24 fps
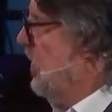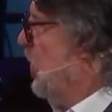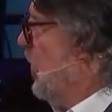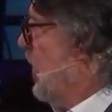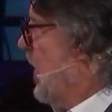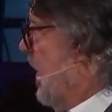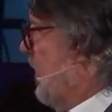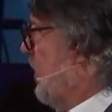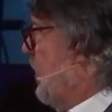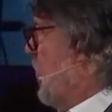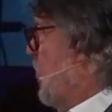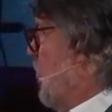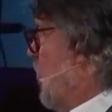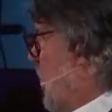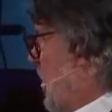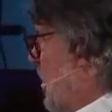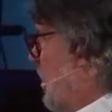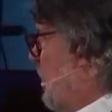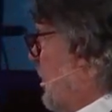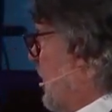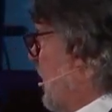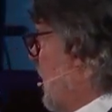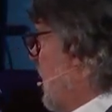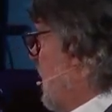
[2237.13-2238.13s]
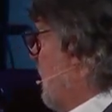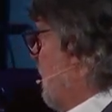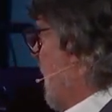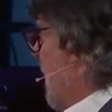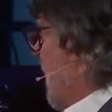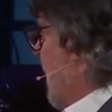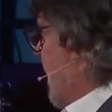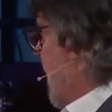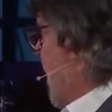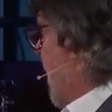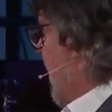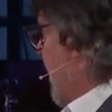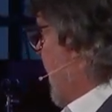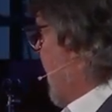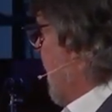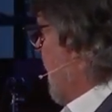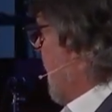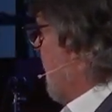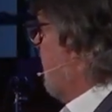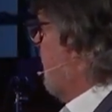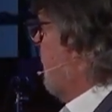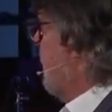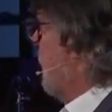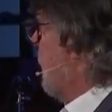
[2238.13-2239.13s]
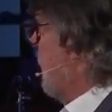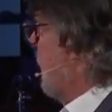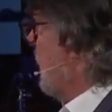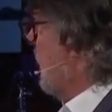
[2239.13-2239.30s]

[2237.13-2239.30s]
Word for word: whatever you could fill in the blank, I am.